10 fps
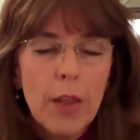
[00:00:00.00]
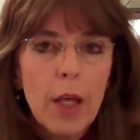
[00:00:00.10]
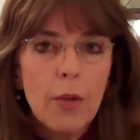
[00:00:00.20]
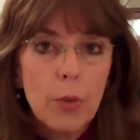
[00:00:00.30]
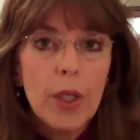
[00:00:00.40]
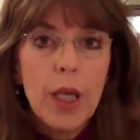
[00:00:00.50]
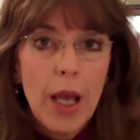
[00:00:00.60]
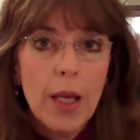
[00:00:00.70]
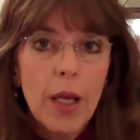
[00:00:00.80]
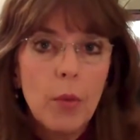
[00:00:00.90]
That 3
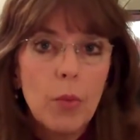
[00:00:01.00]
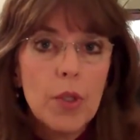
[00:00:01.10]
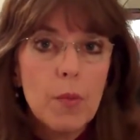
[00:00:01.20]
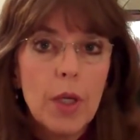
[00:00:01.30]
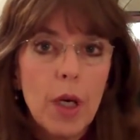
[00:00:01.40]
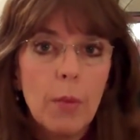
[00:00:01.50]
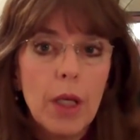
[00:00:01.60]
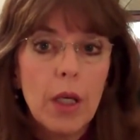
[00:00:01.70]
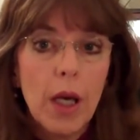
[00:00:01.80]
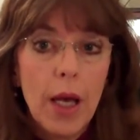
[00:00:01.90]
a.m. was
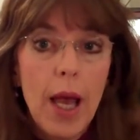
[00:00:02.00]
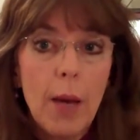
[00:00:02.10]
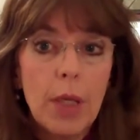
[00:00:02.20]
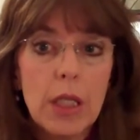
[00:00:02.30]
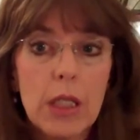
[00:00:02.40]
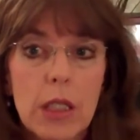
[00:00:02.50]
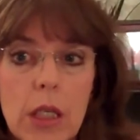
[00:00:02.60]
becoming a habit.